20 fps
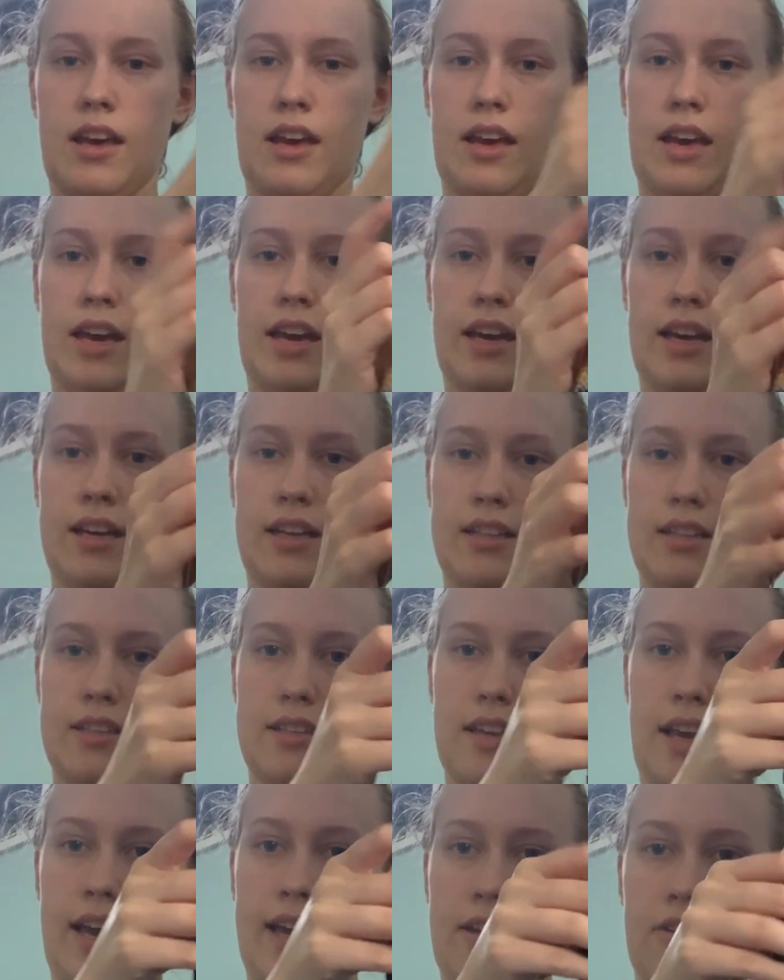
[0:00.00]
And
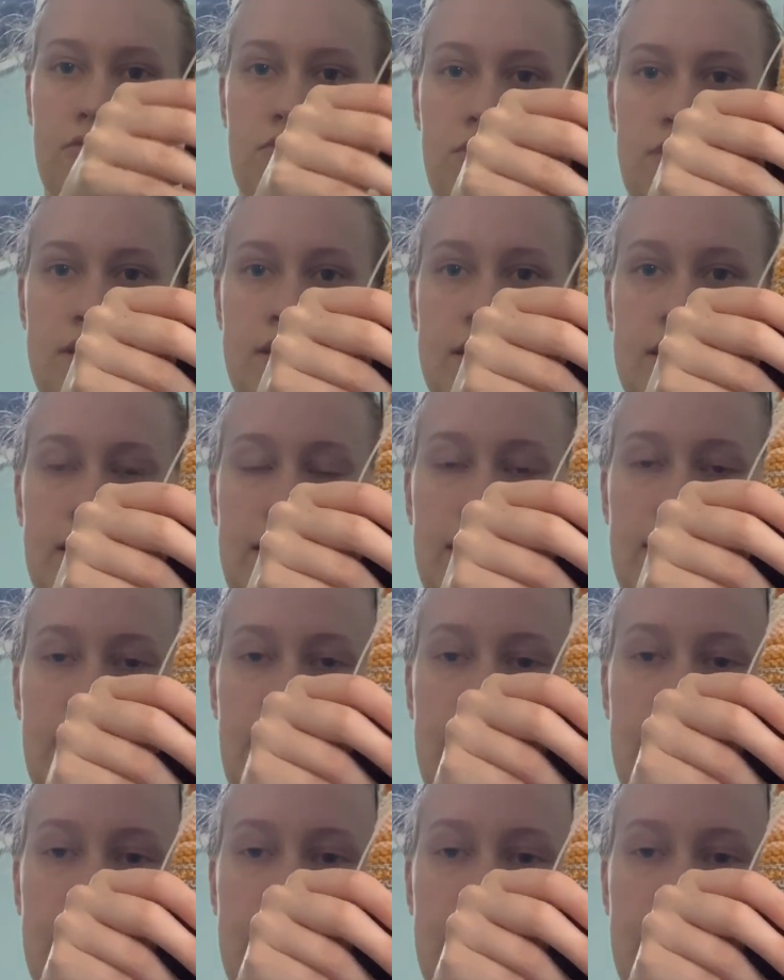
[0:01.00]
I could just knit like